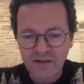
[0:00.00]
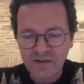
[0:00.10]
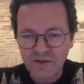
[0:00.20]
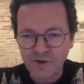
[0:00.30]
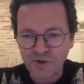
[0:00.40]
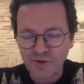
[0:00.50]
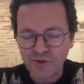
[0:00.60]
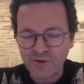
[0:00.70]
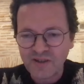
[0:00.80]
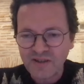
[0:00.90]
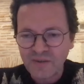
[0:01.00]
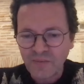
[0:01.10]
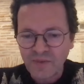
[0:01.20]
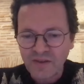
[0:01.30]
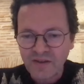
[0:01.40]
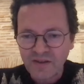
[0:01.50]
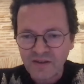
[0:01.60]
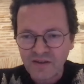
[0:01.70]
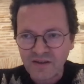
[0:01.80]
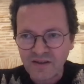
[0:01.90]
So
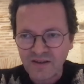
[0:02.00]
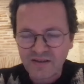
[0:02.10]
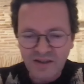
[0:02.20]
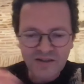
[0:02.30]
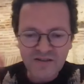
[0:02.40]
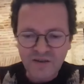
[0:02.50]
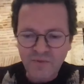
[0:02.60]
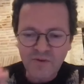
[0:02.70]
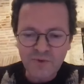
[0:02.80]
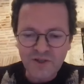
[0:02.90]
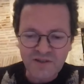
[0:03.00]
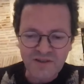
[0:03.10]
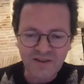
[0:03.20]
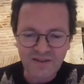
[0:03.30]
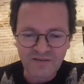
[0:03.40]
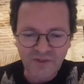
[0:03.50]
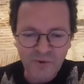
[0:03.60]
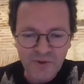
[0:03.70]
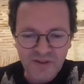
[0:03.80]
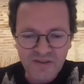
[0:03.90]
it's actually something which is
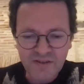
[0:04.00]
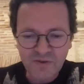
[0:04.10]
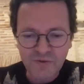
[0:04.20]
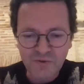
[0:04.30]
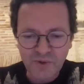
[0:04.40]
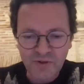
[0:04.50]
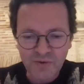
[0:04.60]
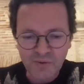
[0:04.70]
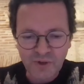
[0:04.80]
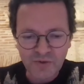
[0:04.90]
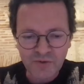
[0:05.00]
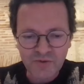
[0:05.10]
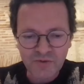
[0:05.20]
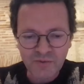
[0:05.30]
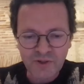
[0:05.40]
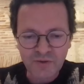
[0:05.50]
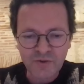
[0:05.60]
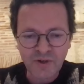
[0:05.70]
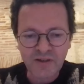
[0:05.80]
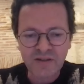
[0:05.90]
very easy to do when you
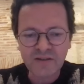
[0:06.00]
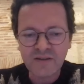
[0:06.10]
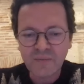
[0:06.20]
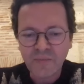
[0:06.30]
train it.